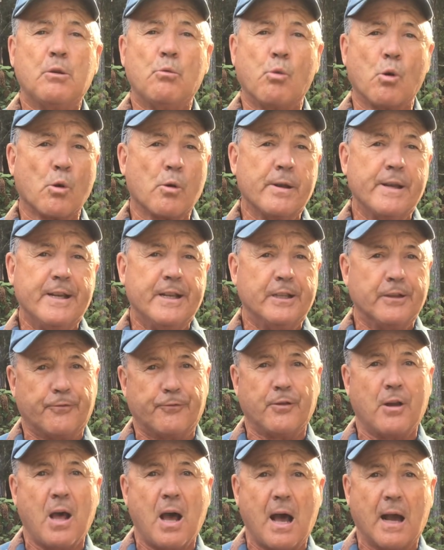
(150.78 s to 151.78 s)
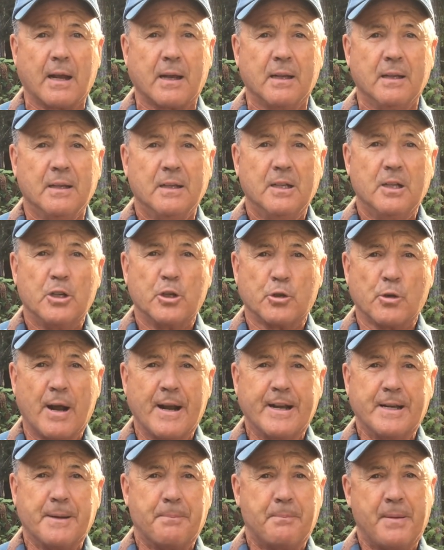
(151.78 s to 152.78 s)
worrying the flock,
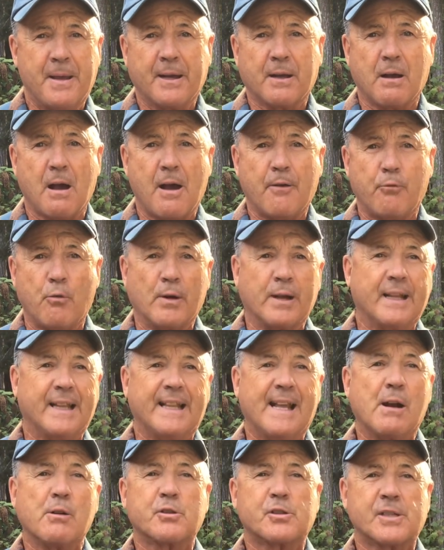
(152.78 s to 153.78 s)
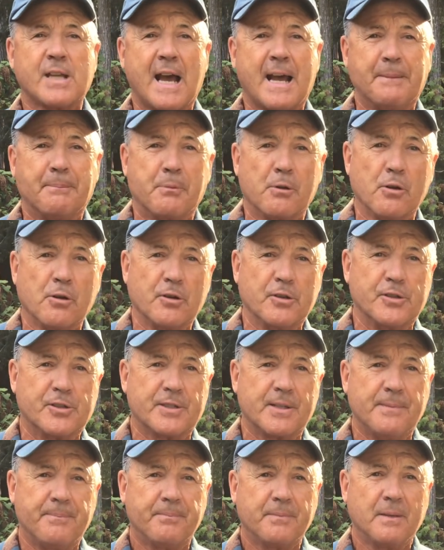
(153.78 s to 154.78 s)
trying to pick off one of the outside
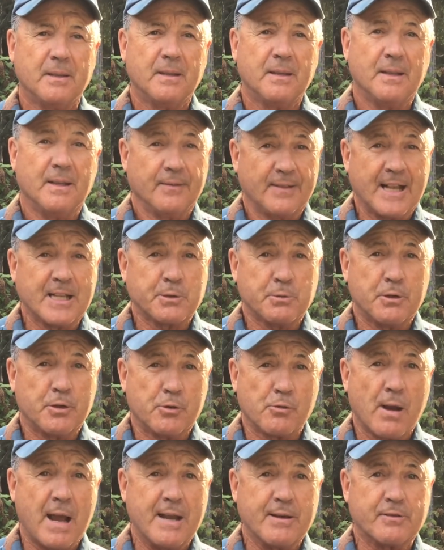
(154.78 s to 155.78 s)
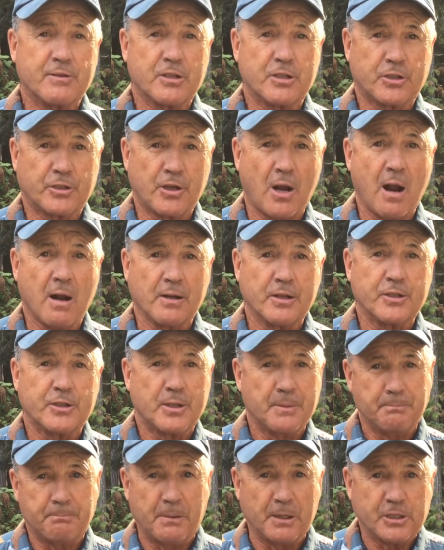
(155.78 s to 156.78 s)
birds. That's what drives the starlings
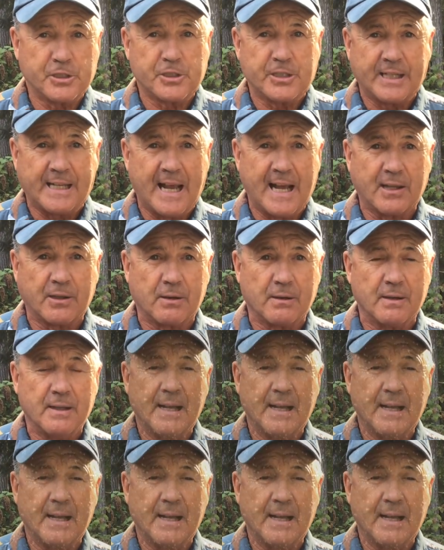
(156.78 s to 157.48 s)
to bunch together